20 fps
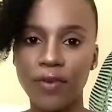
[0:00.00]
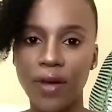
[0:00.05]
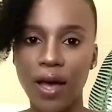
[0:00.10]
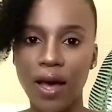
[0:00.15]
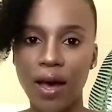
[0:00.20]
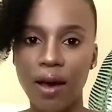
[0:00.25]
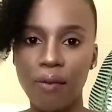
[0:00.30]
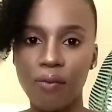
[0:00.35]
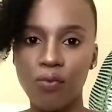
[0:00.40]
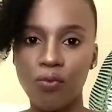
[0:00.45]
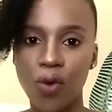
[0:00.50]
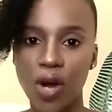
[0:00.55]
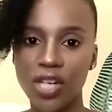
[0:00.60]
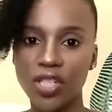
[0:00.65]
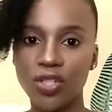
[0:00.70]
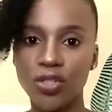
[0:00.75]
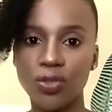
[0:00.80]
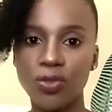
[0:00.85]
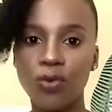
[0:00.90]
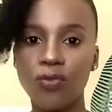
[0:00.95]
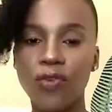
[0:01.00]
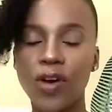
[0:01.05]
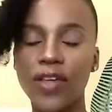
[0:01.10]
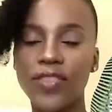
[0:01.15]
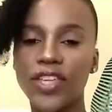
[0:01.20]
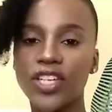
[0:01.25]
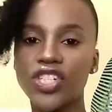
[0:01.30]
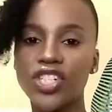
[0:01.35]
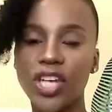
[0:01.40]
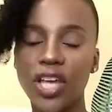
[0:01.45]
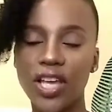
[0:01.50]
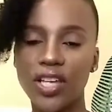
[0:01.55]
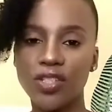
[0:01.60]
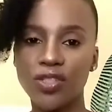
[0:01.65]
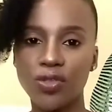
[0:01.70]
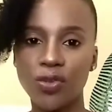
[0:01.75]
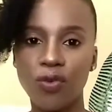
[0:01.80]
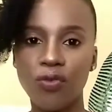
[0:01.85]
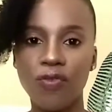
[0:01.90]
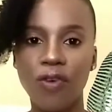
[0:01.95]
I've watched so far that she has
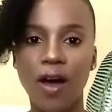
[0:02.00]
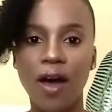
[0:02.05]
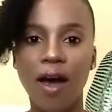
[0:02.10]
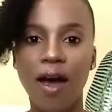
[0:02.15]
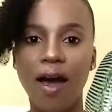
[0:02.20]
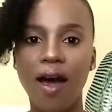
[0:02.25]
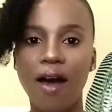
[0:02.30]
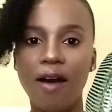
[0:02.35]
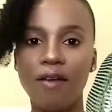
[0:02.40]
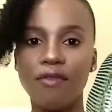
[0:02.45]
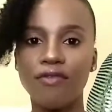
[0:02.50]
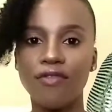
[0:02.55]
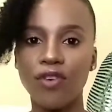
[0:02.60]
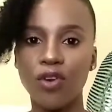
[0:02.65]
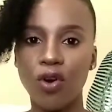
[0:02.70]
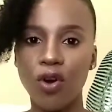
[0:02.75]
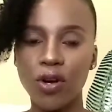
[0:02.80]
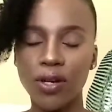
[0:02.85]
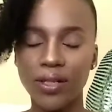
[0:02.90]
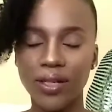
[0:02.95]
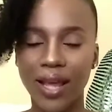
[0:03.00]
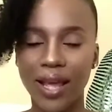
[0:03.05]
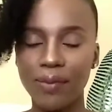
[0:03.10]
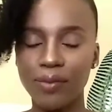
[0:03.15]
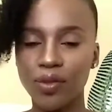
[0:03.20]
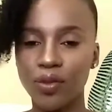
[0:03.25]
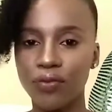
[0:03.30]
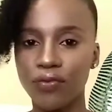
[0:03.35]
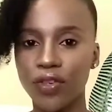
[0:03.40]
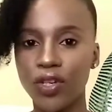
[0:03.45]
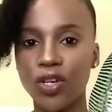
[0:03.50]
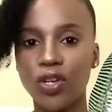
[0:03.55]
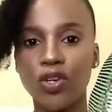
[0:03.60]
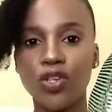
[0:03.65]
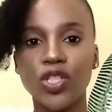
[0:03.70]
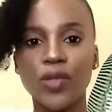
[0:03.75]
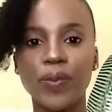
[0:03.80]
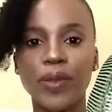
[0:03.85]
so far are vlog types of videos,